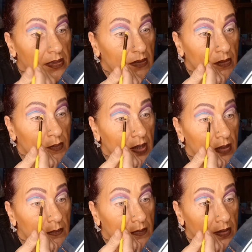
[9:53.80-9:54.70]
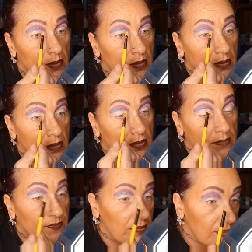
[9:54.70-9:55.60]
Now, I'm not
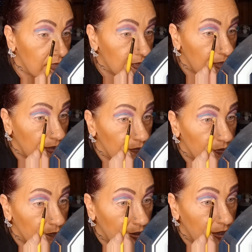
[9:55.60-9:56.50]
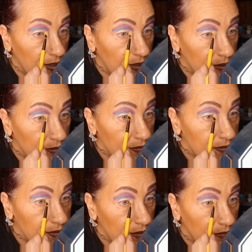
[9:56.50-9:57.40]
very steady with my hand,
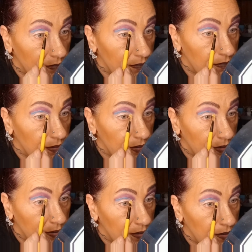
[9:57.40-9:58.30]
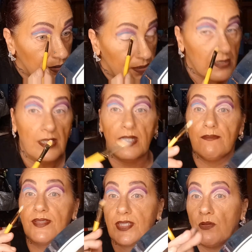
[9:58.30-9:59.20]
so I
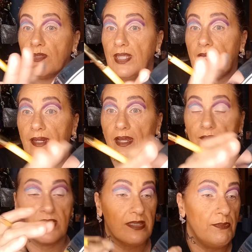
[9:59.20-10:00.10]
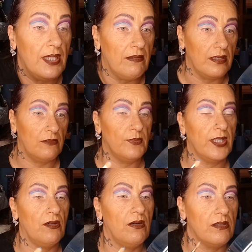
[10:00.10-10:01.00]
am so glad I have this mirror. Oh my
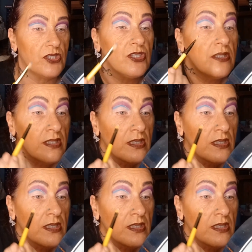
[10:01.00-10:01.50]
gosh.